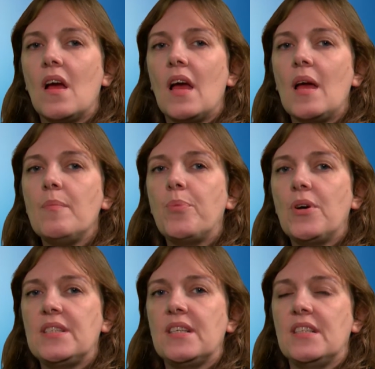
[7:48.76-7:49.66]
In
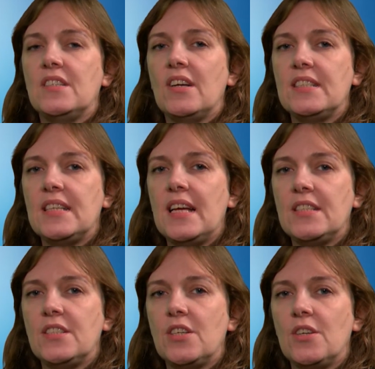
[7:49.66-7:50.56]
Boyson,
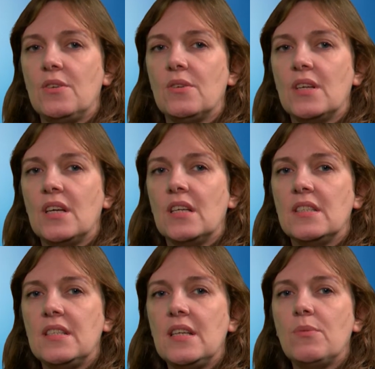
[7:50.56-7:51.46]
1982,
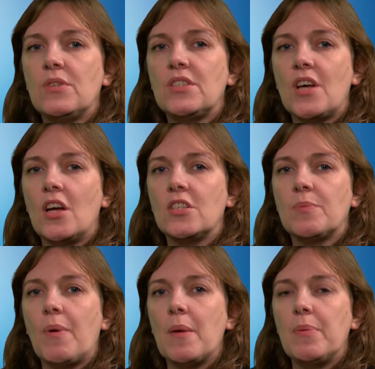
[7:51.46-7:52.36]
D was searched
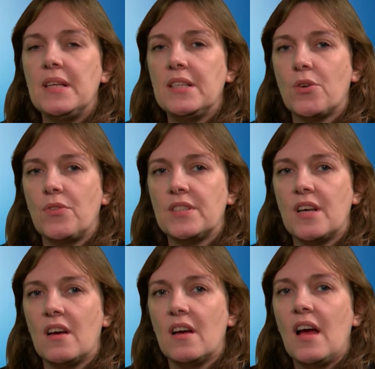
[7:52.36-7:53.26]
by a police
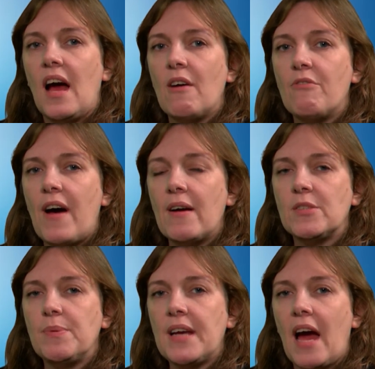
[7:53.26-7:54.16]
officer and found
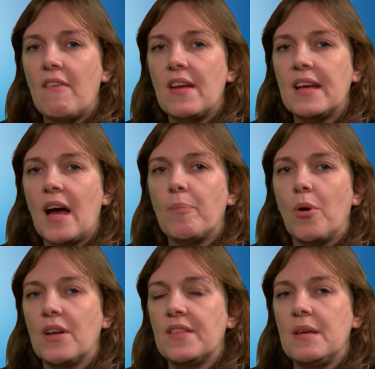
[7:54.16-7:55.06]
to be carrying a
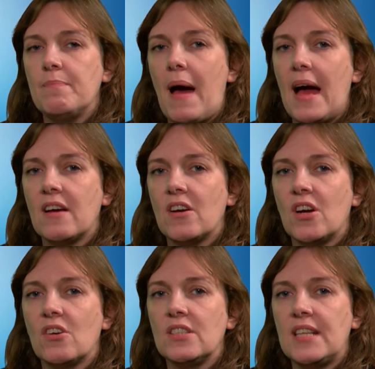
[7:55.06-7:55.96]
polythene bag
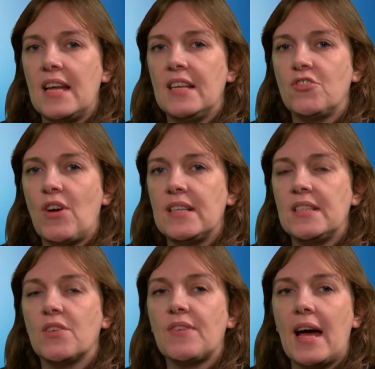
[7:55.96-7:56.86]
containing
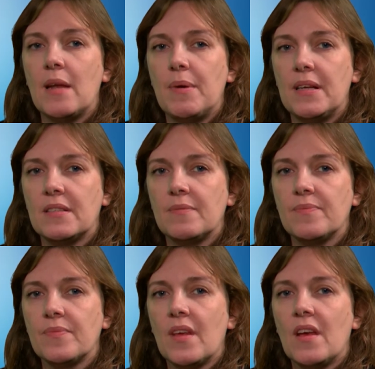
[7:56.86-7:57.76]
traces of cannabis.
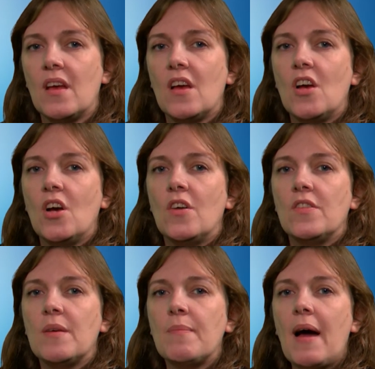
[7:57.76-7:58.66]

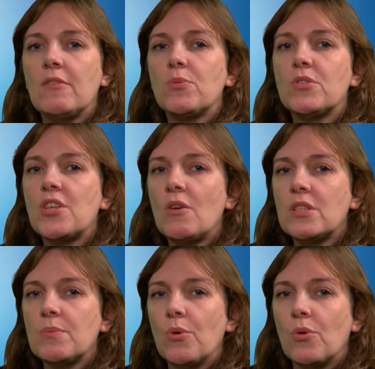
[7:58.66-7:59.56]
The amount was so
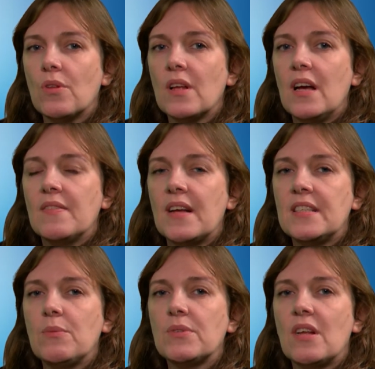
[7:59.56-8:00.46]
small
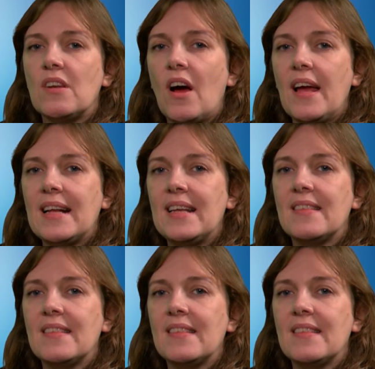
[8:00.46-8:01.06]
that it was unlikely